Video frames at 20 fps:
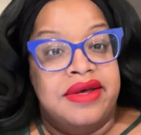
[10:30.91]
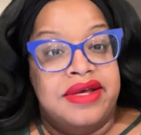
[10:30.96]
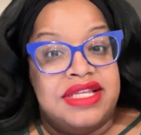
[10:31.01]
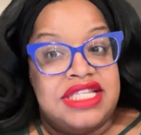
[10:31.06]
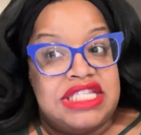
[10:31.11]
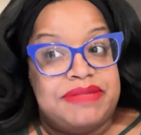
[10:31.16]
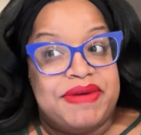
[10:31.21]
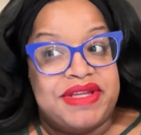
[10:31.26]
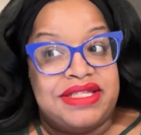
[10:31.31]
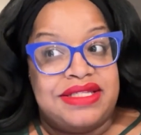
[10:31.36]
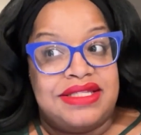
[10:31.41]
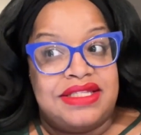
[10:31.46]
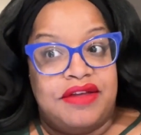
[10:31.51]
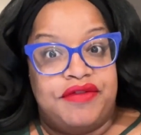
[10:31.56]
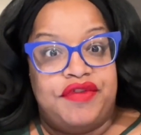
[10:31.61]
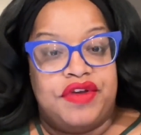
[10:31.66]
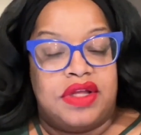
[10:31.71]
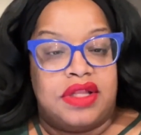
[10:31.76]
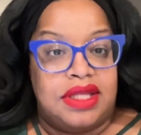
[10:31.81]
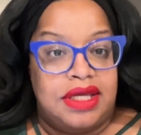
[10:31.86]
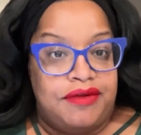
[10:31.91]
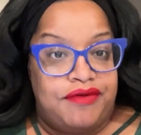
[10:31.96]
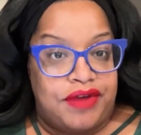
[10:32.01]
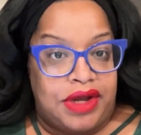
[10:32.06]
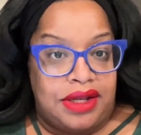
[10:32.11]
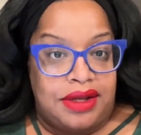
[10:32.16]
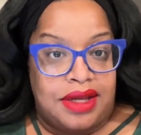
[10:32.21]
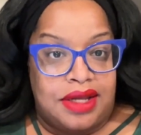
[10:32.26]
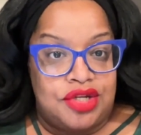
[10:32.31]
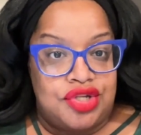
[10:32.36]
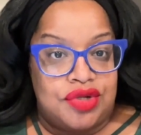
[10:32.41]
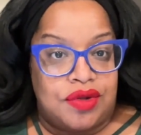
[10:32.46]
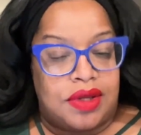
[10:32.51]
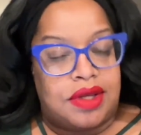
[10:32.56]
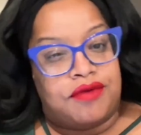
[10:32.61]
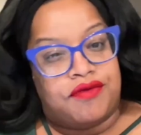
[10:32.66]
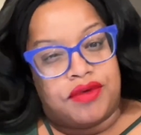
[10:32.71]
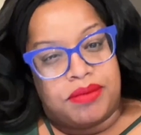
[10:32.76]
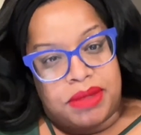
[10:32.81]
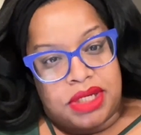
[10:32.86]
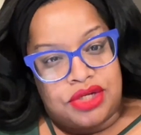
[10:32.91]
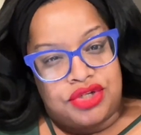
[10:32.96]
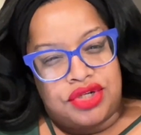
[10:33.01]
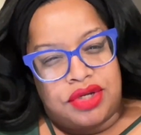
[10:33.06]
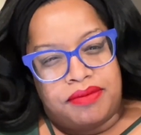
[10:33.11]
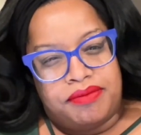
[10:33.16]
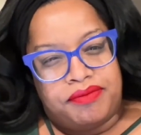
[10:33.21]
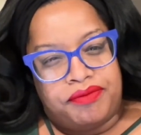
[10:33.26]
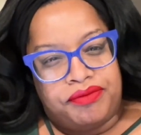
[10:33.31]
Specifically financial information.